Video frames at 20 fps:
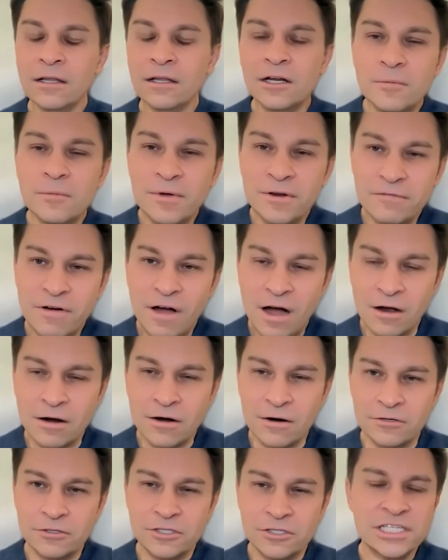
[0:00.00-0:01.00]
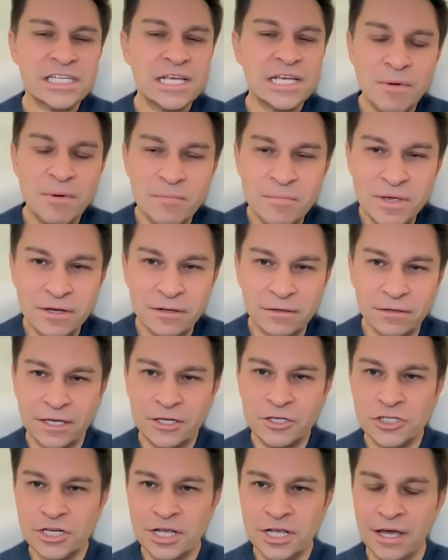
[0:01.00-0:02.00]
a little bit of hunger, skip a
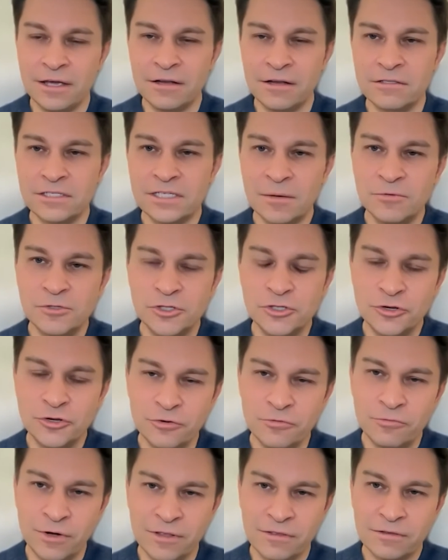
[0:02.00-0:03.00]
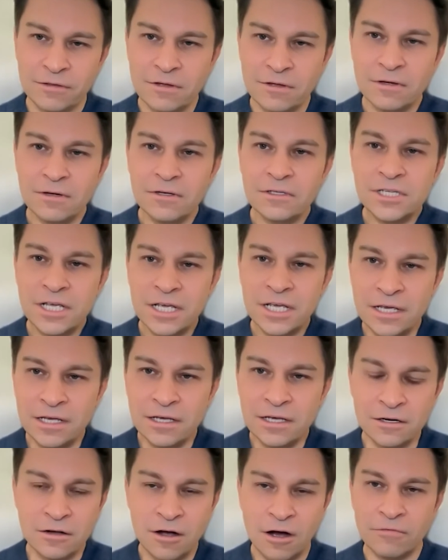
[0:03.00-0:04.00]
meal each day and substitute with
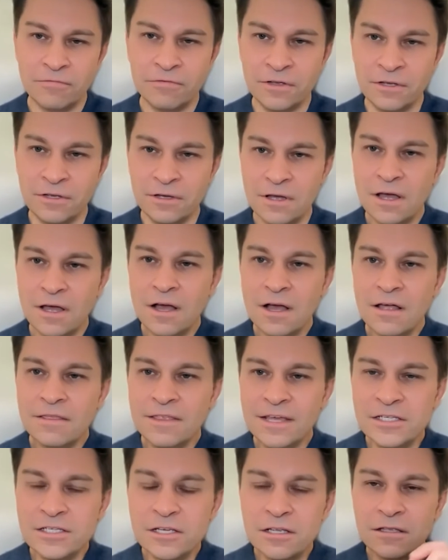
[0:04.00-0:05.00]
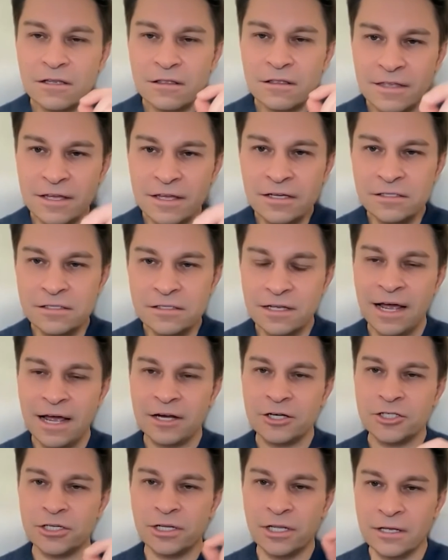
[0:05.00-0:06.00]
tea and coffee. These are the things that
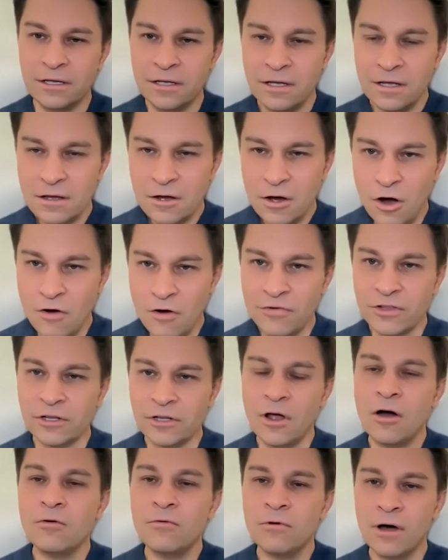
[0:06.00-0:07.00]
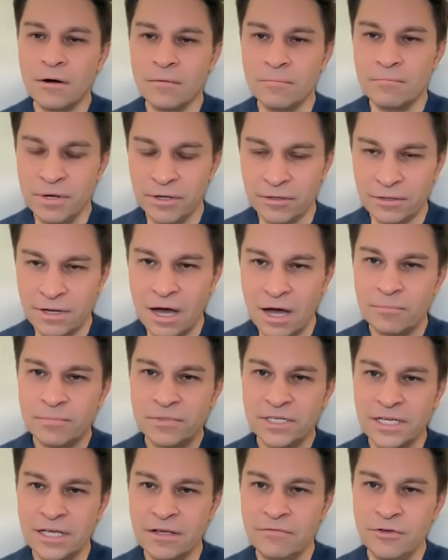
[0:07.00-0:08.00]
actually, over the long run, build
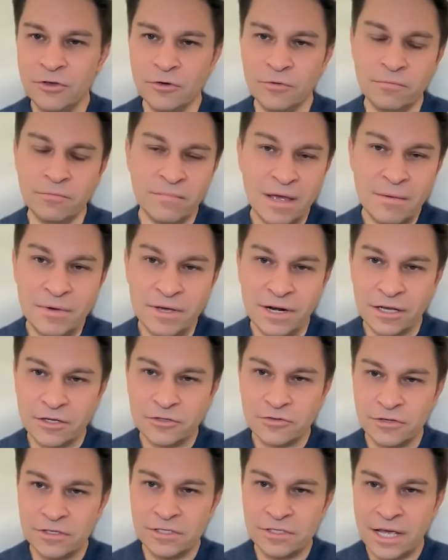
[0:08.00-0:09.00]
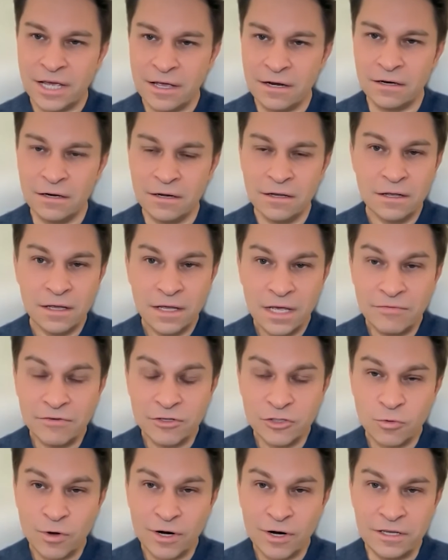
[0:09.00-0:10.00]
up to give you maybe an extra 10,
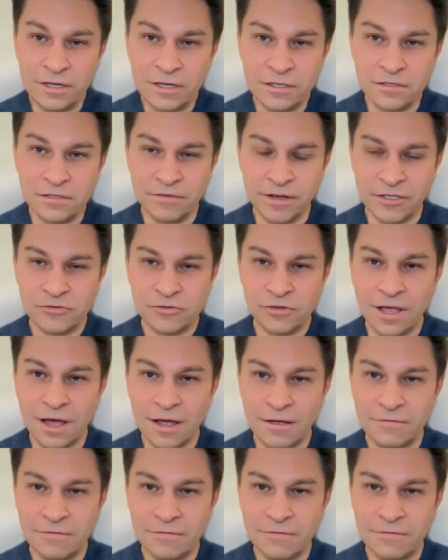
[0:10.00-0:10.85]
even 20 years of extra